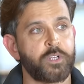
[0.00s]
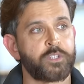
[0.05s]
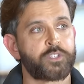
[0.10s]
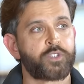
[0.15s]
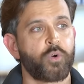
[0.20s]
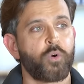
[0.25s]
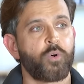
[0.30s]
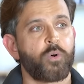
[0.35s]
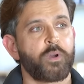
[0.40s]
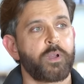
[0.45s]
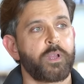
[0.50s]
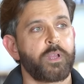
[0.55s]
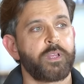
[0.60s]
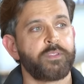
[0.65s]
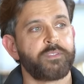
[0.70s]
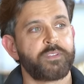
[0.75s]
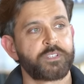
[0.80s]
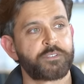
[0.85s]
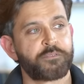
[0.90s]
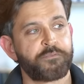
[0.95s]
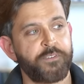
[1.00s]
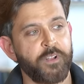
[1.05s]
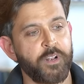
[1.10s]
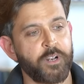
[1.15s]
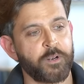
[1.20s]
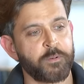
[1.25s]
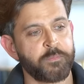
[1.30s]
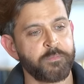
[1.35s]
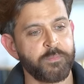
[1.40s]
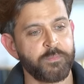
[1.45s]
So in this
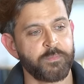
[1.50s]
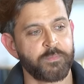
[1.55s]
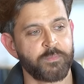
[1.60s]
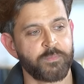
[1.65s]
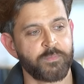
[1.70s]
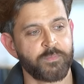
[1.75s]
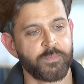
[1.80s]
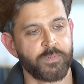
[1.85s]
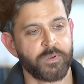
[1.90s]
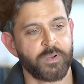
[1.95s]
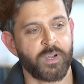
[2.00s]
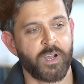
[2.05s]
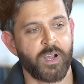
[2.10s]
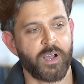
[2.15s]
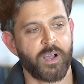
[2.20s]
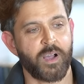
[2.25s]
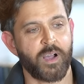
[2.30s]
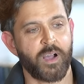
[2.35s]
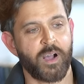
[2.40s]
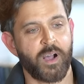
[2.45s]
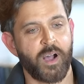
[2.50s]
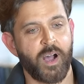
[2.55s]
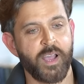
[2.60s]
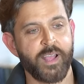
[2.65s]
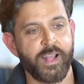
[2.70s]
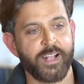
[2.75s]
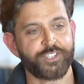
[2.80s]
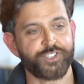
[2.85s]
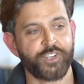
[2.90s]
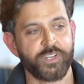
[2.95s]
film,
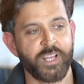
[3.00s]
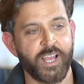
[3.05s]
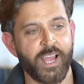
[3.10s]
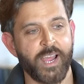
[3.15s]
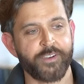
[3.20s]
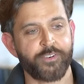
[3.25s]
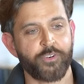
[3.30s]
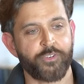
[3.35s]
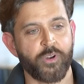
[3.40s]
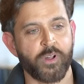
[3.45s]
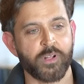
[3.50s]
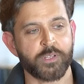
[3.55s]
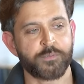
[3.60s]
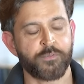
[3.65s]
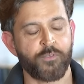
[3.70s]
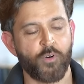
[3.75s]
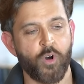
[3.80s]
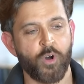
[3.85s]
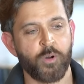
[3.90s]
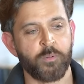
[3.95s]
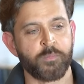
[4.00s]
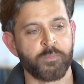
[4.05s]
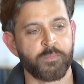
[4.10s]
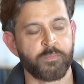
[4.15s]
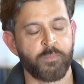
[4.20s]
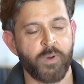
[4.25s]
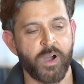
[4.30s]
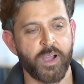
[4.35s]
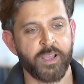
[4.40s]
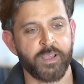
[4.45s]
I actually had to transform
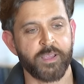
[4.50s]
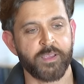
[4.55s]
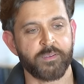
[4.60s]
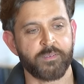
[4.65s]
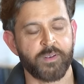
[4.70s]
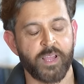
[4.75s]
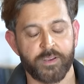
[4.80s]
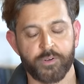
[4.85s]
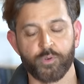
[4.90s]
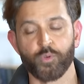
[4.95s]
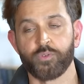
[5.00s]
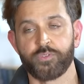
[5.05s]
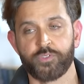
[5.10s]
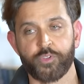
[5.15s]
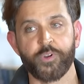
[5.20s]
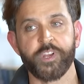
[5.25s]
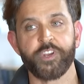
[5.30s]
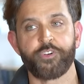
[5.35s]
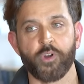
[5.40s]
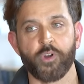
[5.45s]
my, like, do three